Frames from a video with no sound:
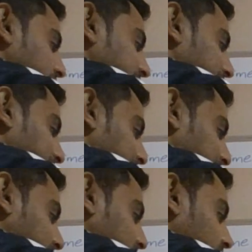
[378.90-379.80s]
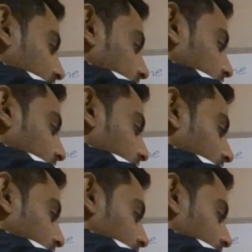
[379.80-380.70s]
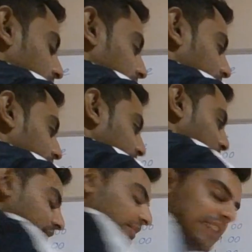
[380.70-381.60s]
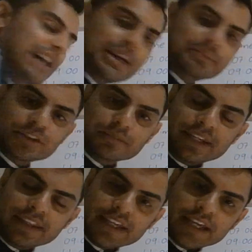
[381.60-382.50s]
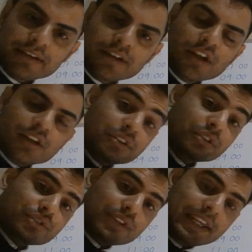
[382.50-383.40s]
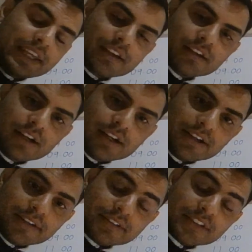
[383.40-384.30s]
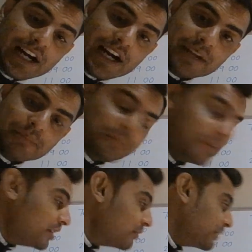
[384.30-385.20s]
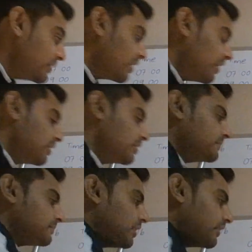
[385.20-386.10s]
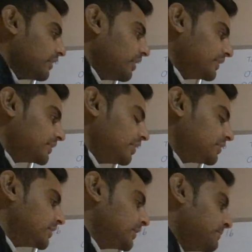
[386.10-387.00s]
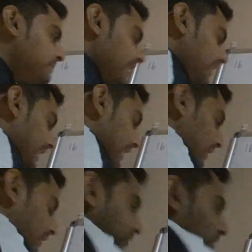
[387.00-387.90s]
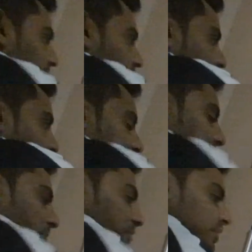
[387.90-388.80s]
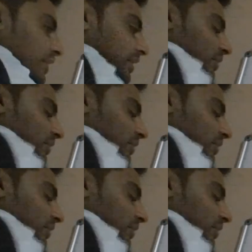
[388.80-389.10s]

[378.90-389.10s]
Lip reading: is flat, and I want time to be there. Usually time would go on the horizontal, and temperature